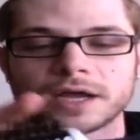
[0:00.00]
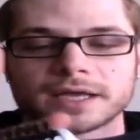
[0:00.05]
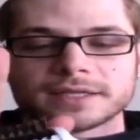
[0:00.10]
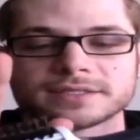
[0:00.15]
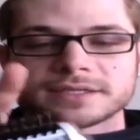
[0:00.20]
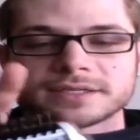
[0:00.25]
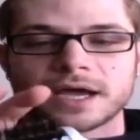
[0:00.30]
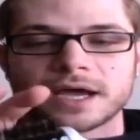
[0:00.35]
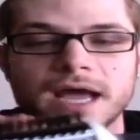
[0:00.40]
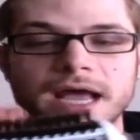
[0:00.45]

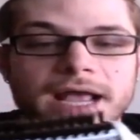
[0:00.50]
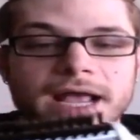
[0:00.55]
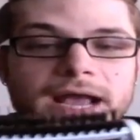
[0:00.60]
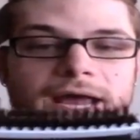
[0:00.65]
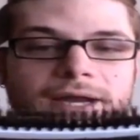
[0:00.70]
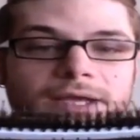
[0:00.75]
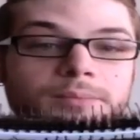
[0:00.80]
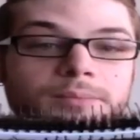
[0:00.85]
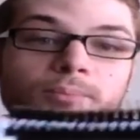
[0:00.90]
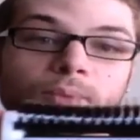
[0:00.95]
It's an
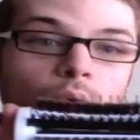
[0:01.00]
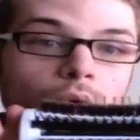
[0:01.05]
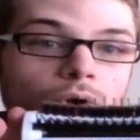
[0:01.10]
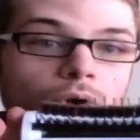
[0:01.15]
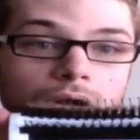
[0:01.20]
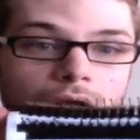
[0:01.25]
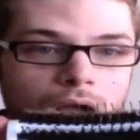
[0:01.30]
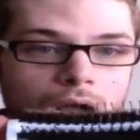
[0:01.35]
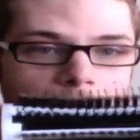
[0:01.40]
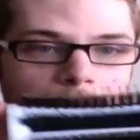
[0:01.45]
Ionic Boar
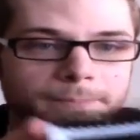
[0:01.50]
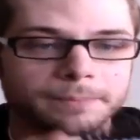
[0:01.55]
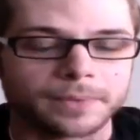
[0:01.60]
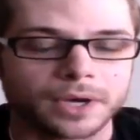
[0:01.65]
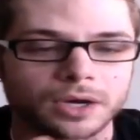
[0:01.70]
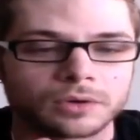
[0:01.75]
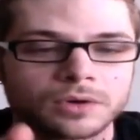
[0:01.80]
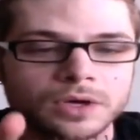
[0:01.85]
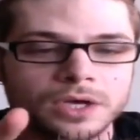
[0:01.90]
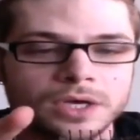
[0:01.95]

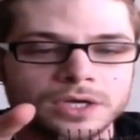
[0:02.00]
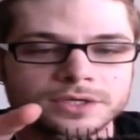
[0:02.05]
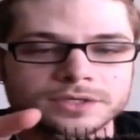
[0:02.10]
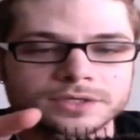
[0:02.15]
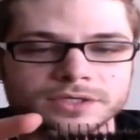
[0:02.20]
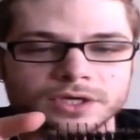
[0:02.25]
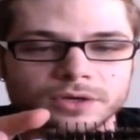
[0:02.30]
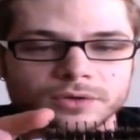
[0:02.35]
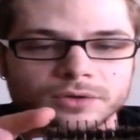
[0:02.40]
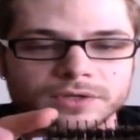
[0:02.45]
combo.
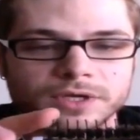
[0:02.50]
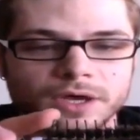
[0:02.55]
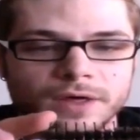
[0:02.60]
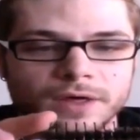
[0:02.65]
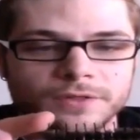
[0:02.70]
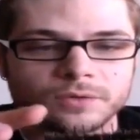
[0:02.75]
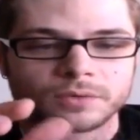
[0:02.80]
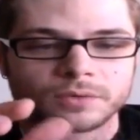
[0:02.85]
So the other